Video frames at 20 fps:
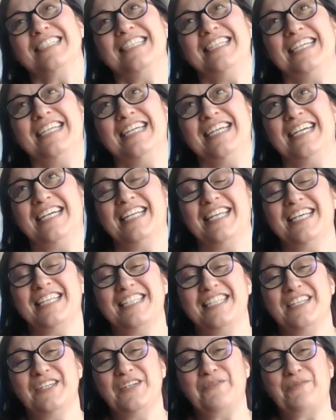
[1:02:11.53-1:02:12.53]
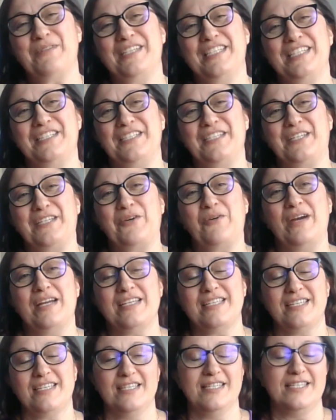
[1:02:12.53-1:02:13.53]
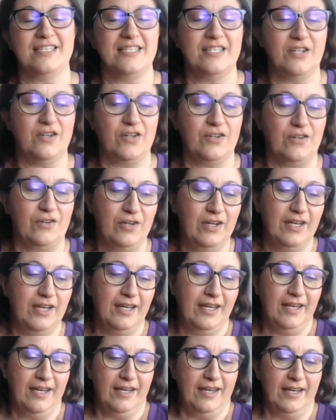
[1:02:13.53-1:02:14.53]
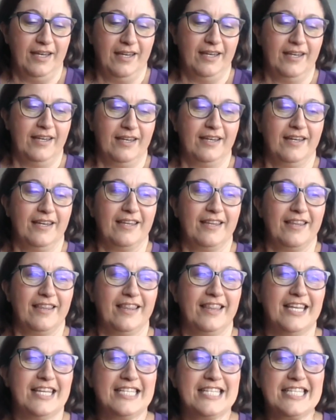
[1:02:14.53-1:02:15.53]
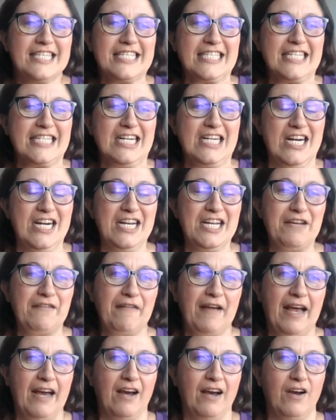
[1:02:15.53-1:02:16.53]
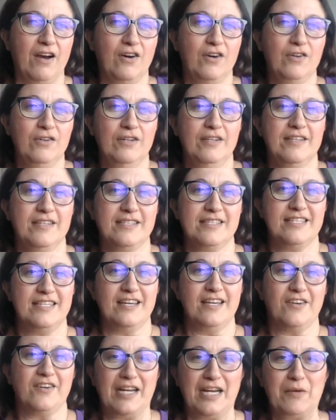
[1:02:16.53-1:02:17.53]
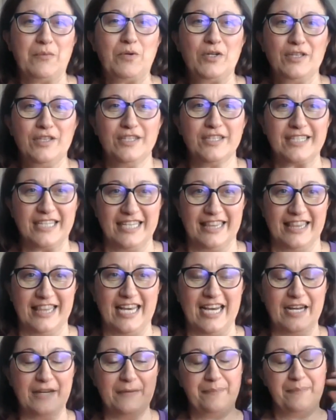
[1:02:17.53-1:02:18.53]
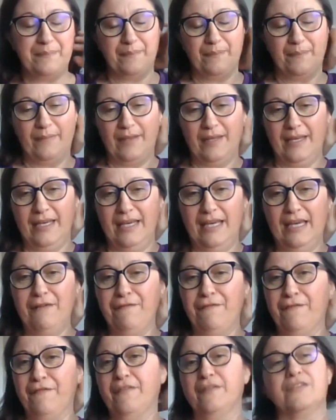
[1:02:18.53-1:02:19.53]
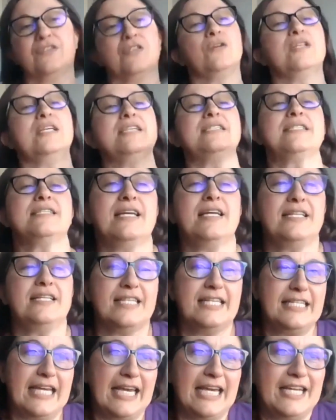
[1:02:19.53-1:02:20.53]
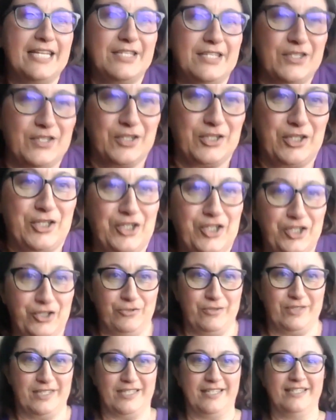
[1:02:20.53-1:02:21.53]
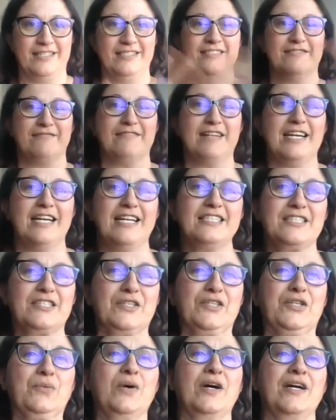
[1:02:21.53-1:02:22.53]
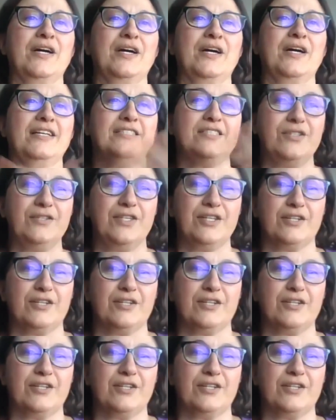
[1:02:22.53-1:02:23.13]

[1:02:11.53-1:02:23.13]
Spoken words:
Yeah, that's a really good question. So this is kind of how CRA will look at that. Let's say today is your shoot, right? So you want to do